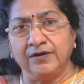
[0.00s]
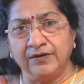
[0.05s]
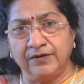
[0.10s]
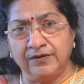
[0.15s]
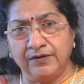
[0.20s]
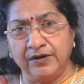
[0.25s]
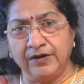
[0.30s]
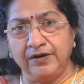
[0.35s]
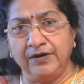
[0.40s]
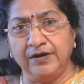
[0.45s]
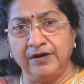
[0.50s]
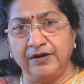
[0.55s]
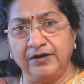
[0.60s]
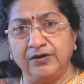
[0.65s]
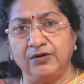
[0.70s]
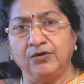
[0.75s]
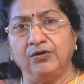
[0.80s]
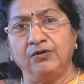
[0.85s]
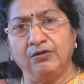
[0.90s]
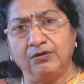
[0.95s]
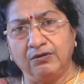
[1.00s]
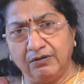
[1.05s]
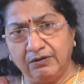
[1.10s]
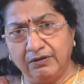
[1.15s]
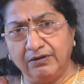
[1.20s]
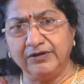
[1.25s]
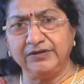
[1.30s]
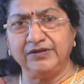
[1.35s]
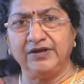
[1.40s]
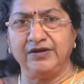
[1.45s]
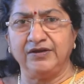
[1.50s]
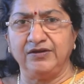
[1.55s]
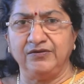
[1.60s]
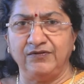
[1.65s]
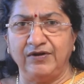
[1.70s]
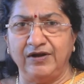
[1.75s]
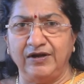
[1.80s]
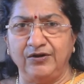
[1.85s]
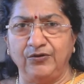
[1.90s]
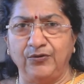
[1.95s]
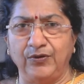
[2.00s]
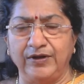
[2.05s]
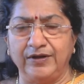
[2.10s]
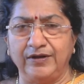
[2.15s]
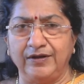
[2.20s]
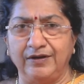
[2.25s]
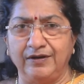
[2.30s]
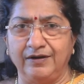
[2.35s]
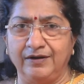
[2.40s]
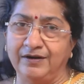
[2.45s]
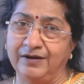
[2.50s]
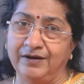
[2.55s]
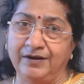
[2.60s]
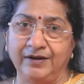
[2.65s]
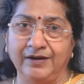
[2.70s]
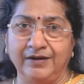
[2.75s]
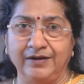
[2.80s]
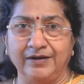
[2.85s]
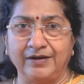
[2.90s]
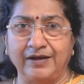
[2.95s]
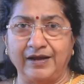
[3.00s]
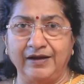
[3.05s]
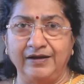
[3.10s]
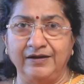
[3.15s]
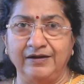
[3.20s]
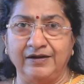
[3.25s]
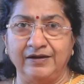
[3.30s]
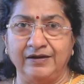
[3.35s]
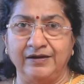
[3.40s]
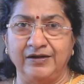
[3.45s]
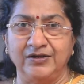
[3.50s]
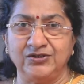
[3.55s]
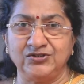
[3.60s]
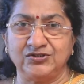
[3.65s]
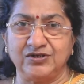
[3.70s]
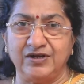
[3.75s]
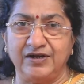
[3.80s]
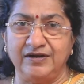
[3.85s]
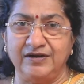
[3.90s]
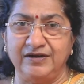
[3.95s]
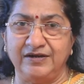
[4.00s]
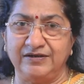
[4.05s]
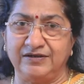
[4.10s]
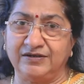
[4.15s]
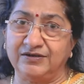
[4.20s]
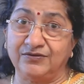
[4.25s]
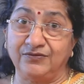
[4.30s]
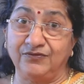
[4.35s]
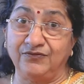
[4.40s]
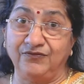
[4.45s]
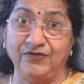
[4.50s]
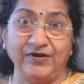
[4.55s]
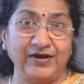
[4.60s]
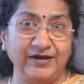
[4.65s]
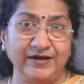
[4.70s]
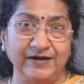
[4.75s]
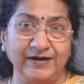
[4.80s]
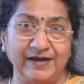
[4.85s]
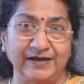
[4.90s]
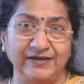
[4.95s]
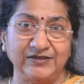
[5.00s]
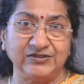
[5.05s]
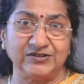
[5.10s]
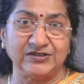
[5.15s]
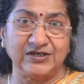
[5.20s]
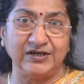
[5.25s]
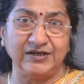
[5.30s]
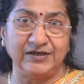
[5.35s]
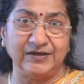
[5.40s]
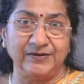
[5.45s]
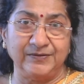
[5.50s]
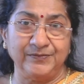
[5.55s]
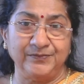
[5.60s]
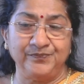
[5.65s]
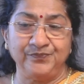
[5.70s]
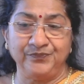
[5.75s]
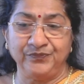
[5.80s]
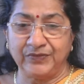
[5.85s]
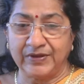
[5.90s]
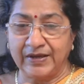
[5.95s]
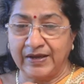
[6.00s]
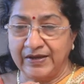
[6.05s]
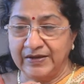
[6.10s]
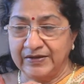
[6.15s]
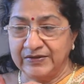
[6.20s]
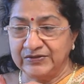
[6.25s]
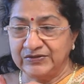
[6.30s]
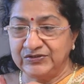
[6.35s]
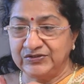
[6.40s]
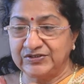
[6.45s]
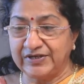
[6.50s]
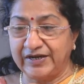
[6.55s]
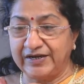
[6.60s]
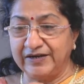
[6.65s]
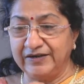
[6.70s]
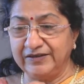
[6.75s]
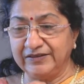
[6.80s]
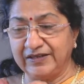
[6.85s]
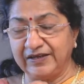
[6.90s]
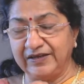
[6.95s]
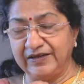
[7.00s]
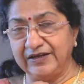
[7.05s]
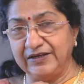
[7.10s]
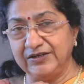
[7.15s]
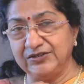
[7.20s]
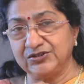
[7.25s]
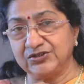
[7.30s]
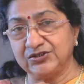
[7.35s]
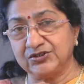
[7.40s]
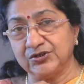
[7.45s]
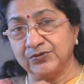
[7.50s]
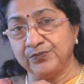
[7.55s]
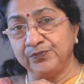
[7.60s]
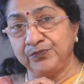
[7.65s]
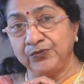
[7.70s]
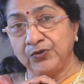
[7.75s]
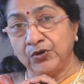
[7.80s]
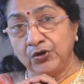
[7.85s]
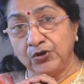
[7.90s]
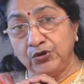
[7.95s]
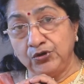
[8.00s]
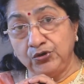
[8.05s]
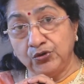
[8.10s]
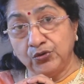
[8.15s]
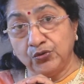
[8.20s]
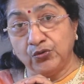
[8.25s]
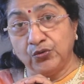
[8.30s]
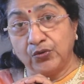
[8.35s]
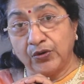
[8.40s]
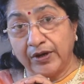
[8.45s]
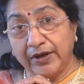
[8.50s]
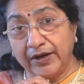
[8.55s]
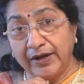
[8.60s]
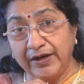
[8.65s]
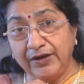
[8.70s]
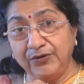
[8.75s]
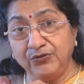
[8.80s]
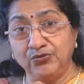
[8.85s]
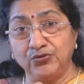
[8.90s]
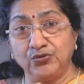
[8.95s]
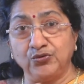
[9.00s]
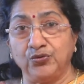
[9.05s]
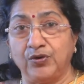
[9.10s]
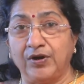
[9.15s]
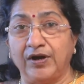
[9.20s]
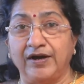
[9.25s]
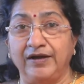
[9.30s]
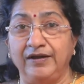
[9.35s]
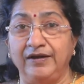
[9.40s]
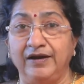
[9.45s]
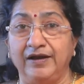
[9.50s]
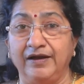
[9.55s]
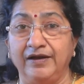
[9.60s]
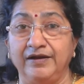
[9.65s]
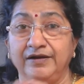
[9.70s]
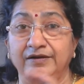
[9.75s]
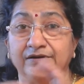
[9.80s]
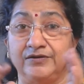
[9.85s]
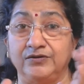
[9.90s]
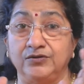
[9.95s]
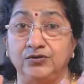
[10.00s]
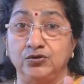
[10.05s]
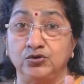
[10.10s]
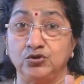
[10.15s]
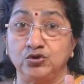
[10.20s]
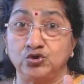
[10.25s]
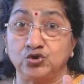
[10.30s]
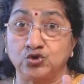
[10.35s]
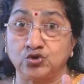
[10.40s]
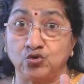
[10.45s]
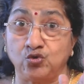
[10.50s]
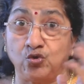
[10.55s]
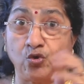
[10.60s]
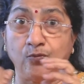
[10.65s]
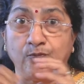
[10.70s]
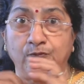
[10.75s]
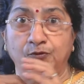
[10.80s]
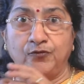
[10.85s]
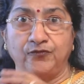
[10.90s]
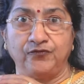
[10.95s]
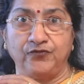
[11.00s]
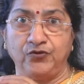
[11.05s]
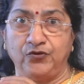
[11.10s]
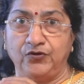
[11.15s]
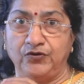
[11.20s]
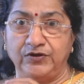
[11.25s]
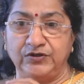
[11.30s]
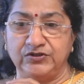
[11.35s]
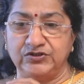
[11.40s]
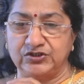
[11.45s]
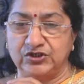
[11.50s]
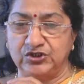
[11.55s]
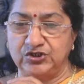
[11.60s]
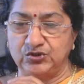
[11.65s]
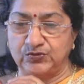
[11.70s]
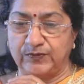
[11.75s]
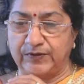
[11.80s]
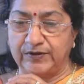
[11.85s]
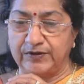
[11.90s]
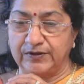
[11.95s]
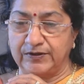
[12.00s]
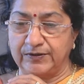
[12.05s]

reader or the evaluator can understand it very nicely. Second thing is, you have to highlight scope of your research work,